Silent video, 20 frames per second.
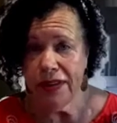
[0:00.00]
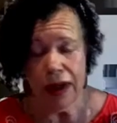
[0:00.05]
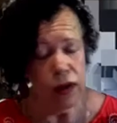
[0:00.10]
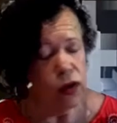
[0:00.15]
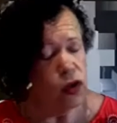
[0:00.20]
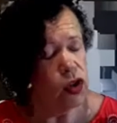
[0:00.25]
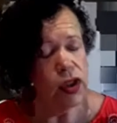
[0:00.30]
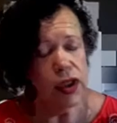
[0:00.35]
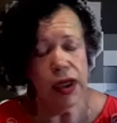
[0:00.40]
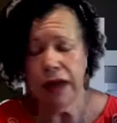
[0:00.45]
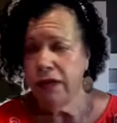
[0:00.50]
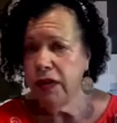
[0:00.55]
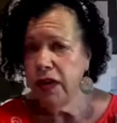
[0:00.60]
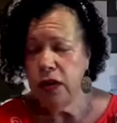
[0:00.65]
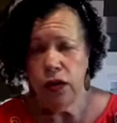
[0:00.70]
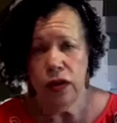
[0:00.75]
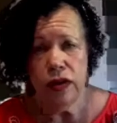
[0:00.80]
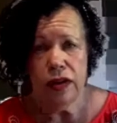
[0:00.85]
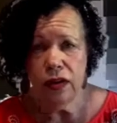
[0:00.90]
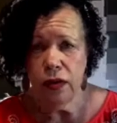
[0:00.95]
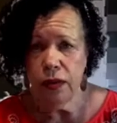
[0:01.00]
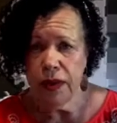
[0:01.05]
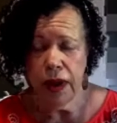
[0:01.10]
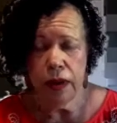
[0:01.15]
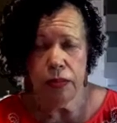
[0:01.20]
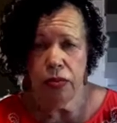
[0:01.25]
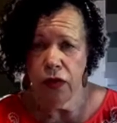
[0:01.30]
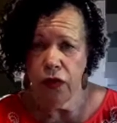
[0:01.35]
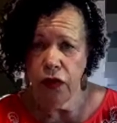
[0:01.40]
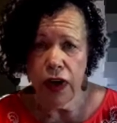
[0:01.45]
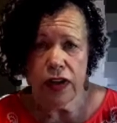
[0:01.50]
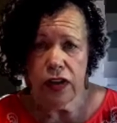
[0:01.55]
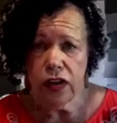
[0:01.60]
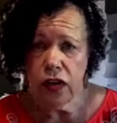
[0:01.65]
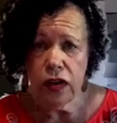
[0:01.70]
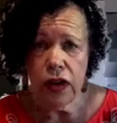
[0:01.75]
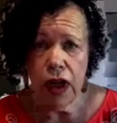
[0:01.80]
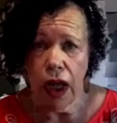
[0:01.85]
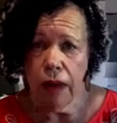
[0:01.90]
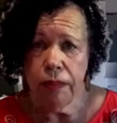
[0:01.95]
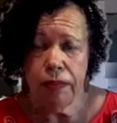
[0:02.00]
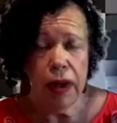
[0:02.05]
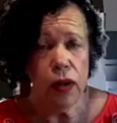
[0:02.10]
I could never do this without professional help.